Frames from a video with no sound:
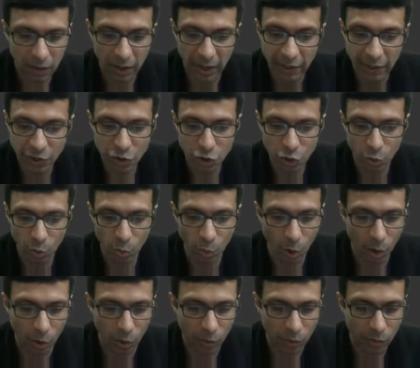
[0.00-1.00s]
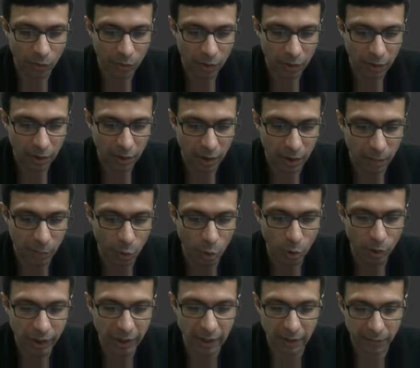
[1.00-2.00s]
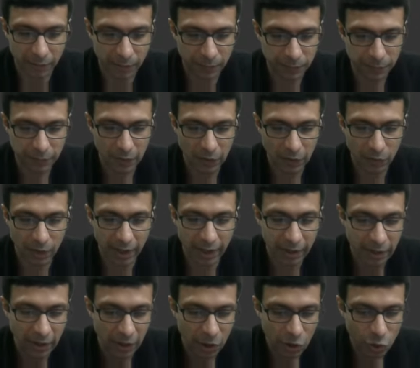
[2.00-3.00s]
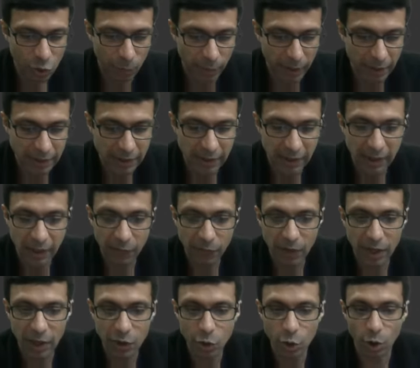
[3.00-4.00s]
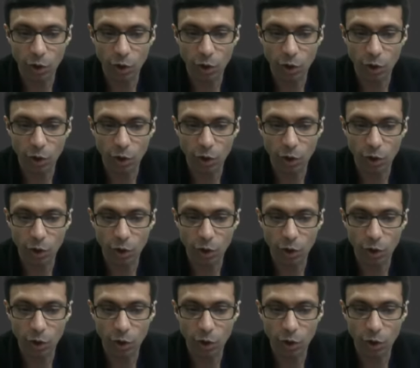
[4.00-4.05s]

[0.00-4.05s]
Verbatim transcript: H two O, ammonia, right? So basically we are